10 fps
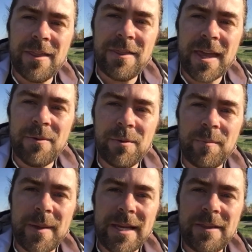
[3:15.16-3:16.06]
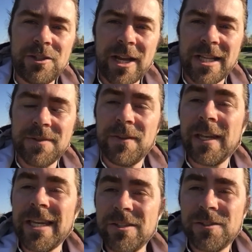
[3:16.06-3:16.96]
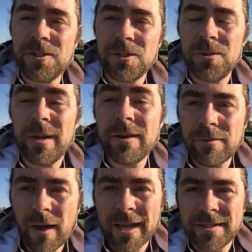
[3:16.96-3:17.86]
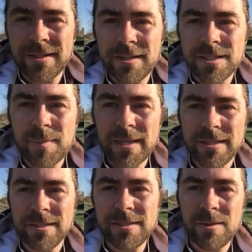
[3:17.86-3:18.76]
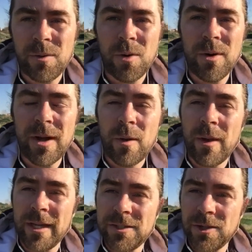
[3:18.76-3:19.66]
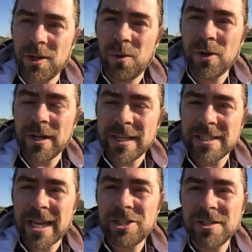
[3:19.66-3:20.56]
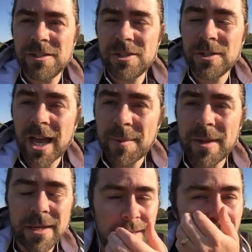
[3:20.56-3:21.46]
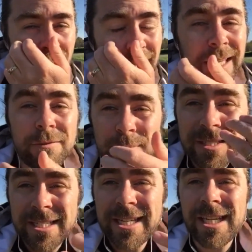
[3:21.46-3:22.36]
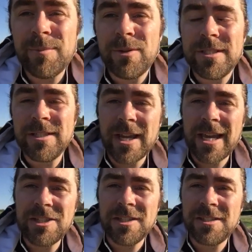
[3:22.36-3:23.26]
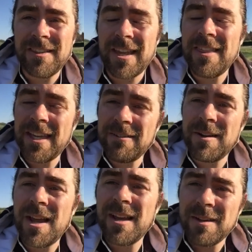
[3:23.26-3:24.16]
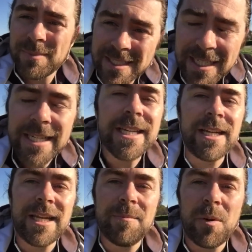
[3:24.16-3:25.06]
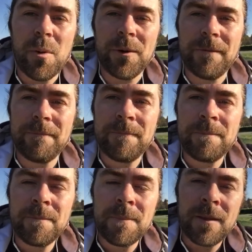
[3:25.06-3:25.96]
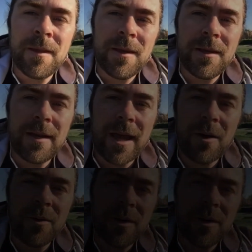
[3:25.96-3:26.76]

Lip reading: there will be the chance for the leaders to invite speakers or external organizations to come in and give particular presentations that they think are particularly important. Now,